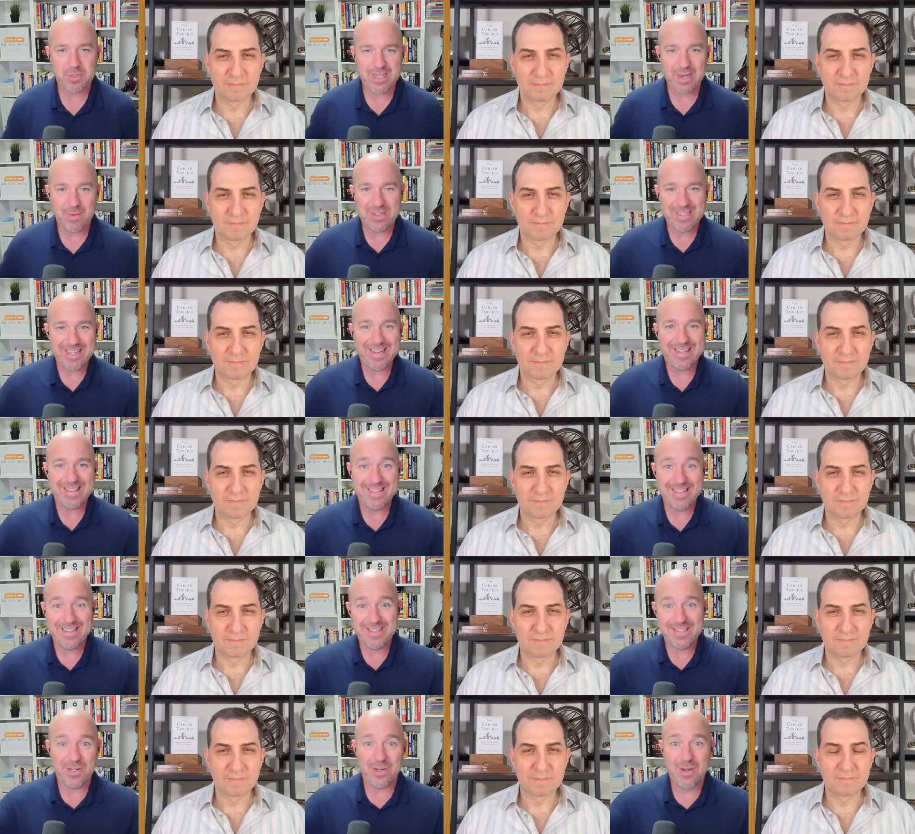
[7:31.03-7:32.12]
Speaker 1: is that we take
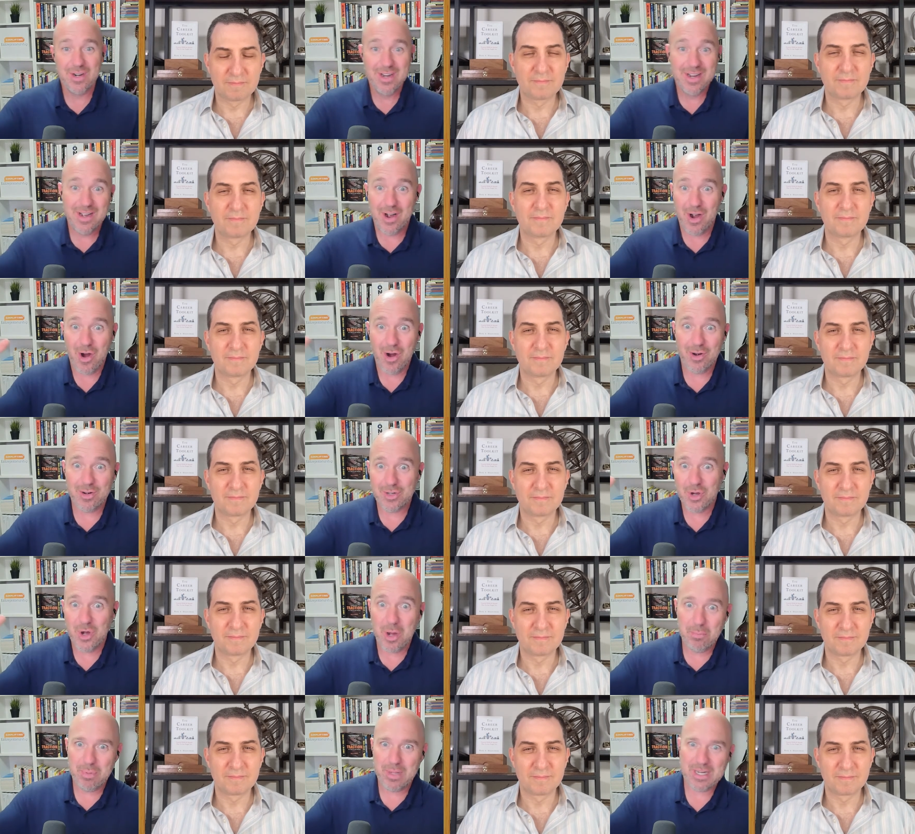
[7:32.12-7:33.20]
things that are hard and
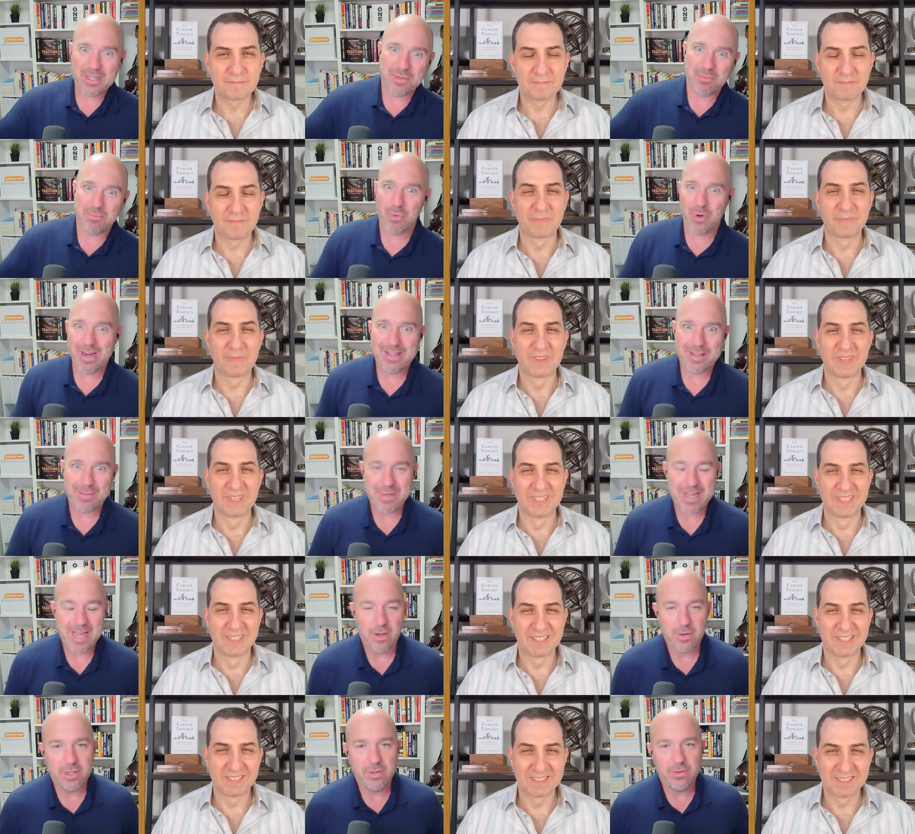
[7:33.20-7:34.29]
complex and break them
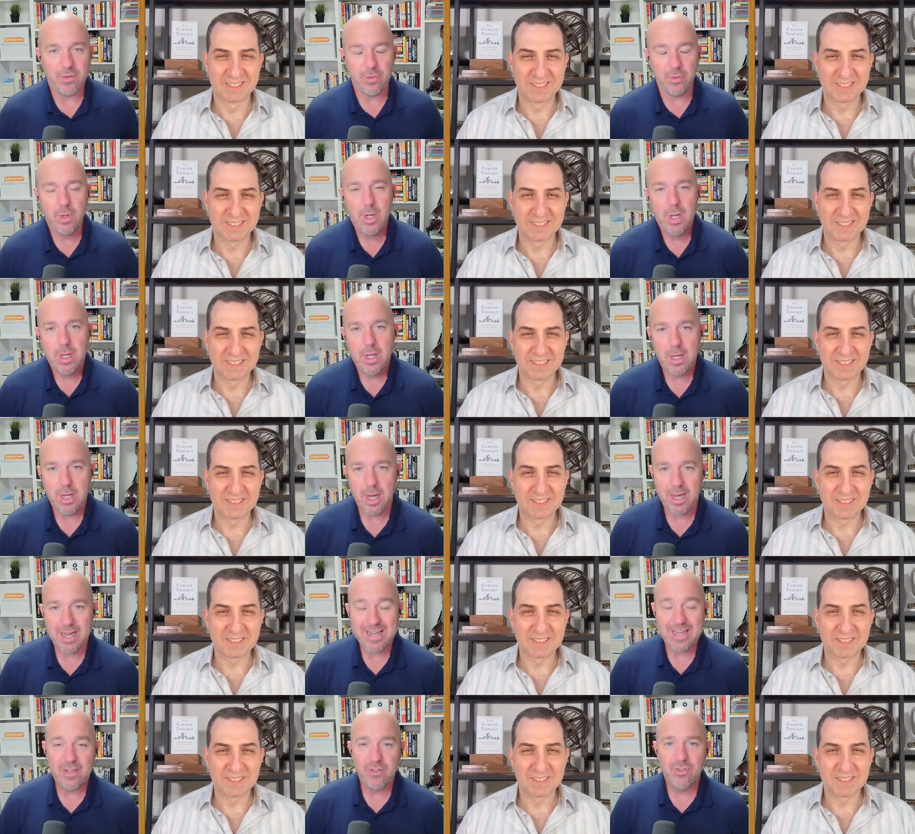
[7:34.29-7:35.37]
down into uh,
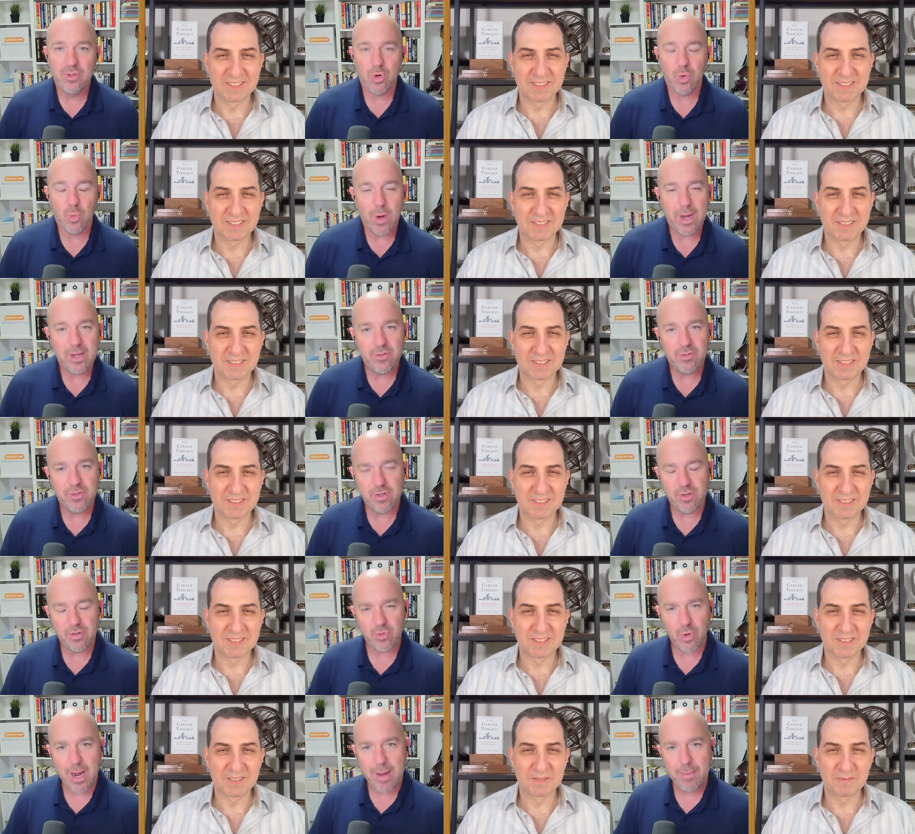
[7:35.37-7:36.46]
easier ways to
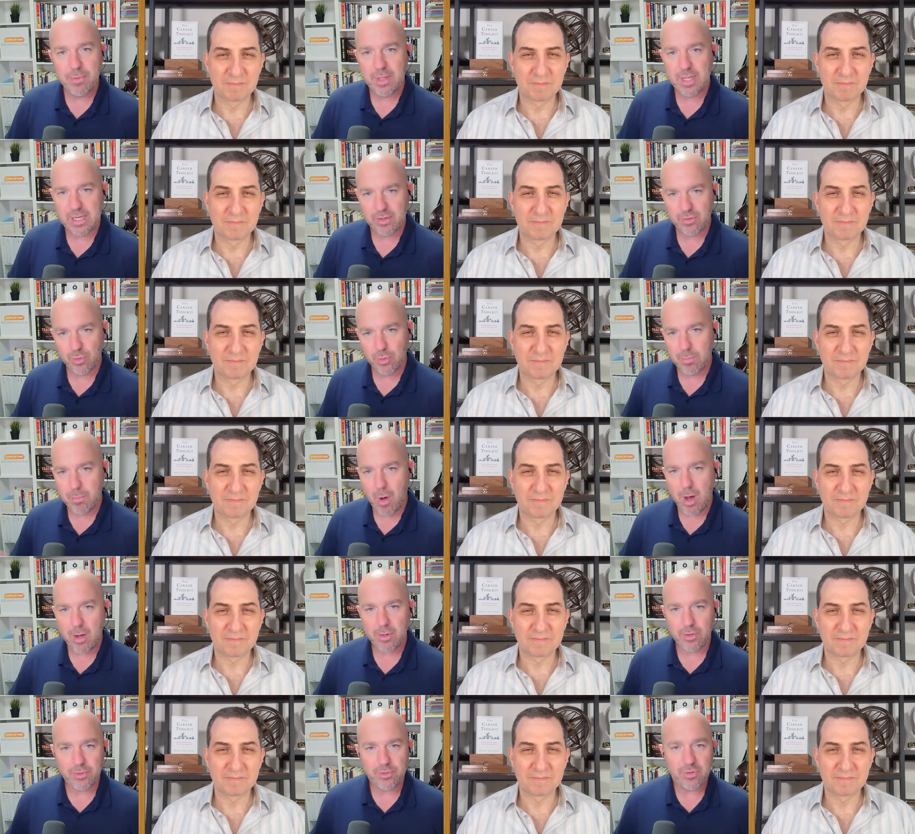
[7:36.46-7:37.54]
describe things through
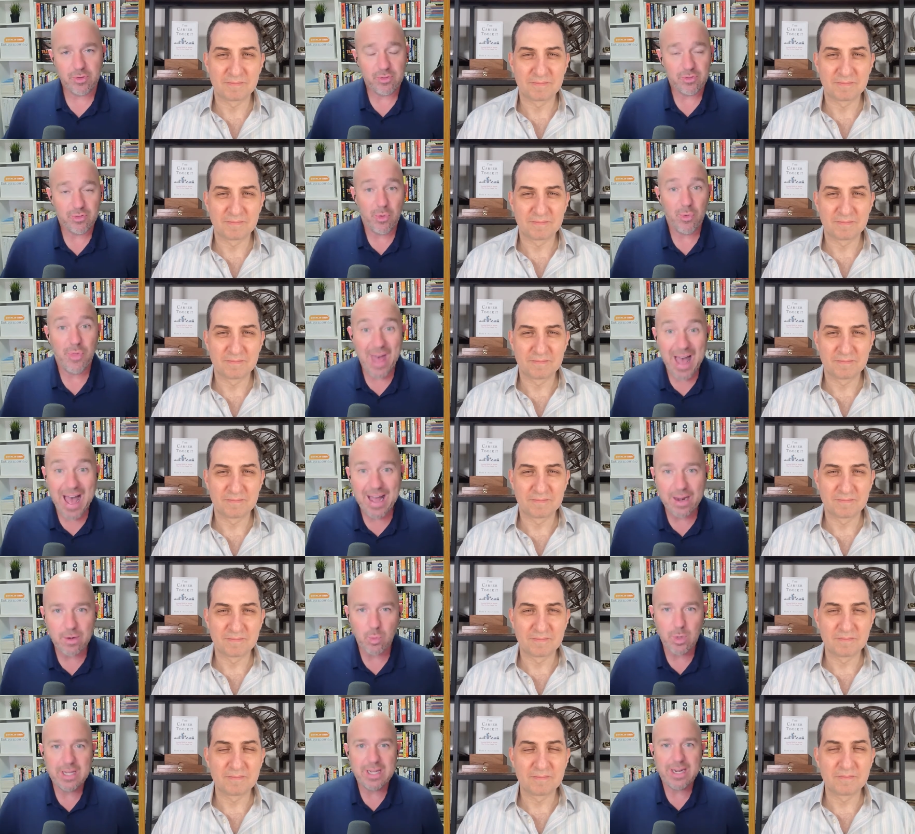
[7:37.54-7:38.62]
models, so that
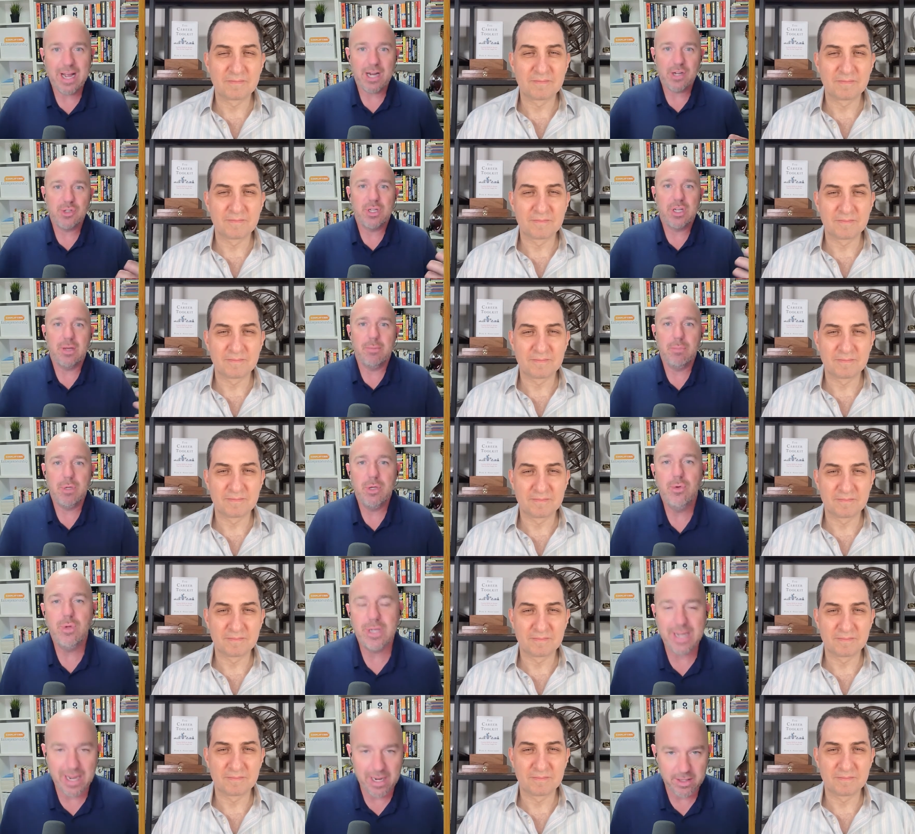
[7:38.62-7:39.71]
we can actually
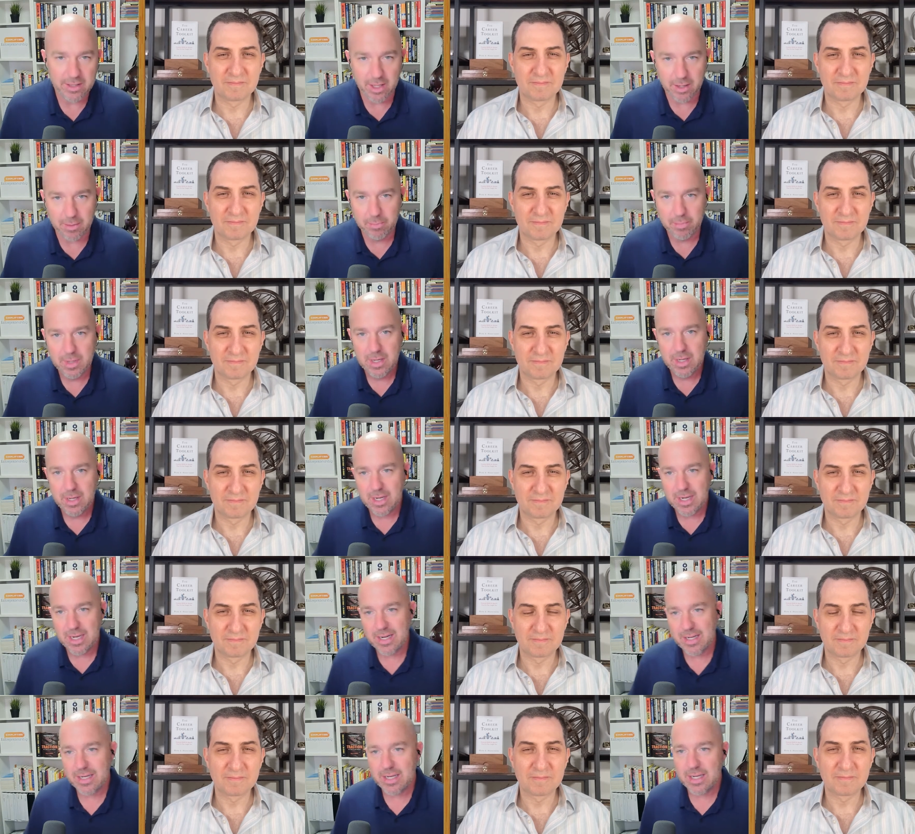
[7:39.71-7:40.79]
communicate them
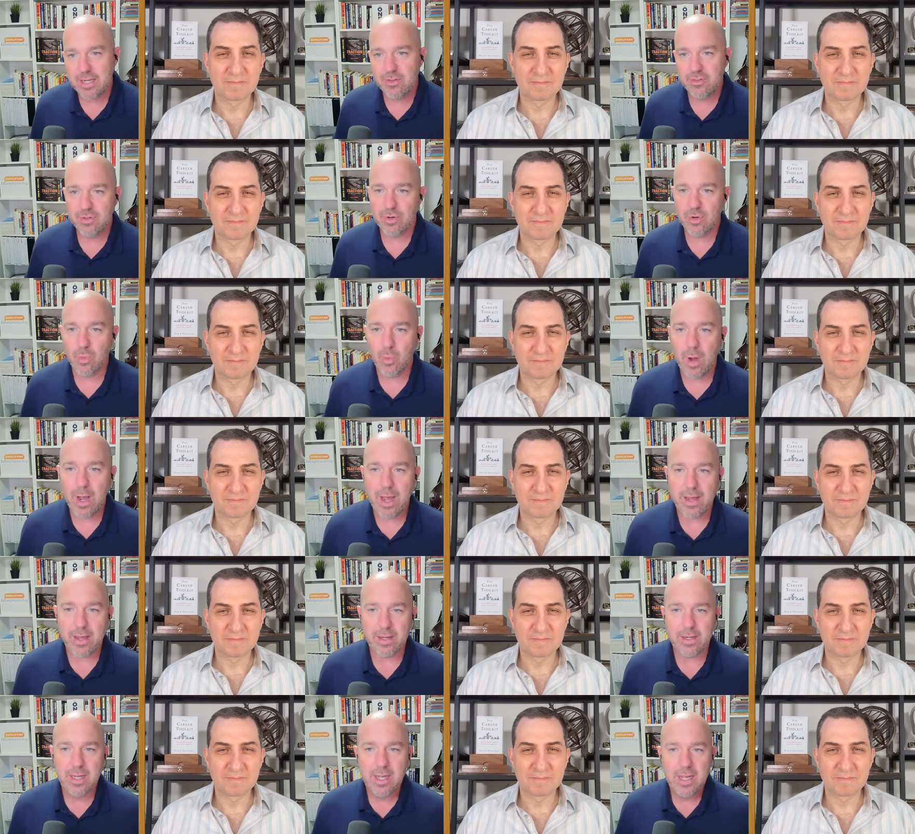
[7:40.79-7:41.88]
in an easier
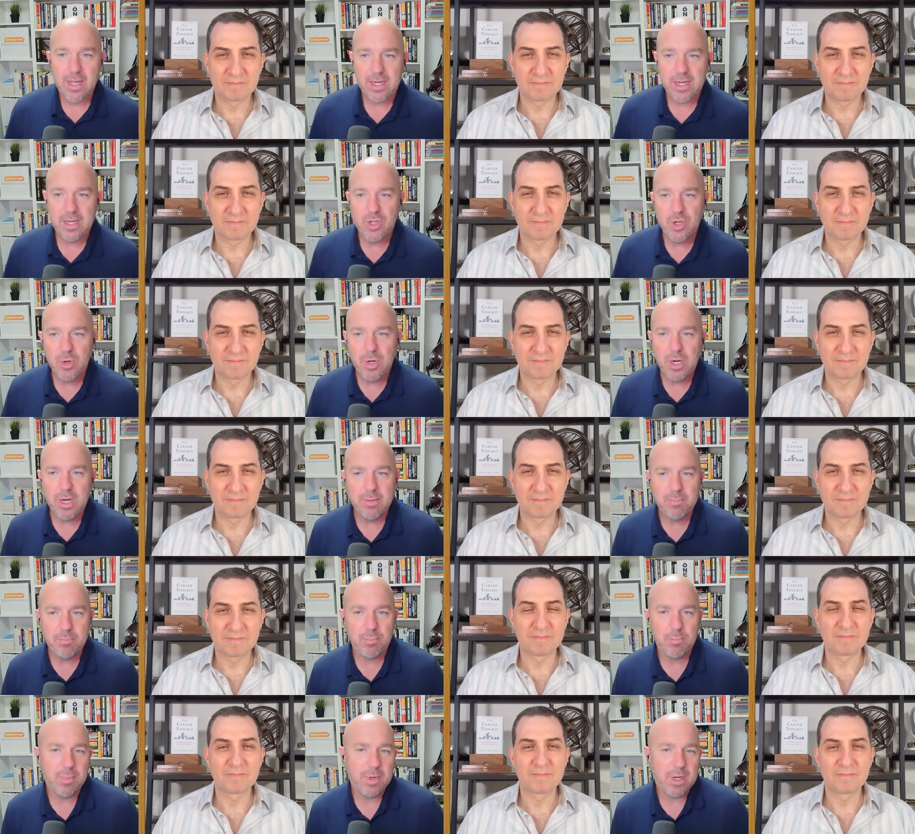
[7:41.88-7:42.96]
way. And can you can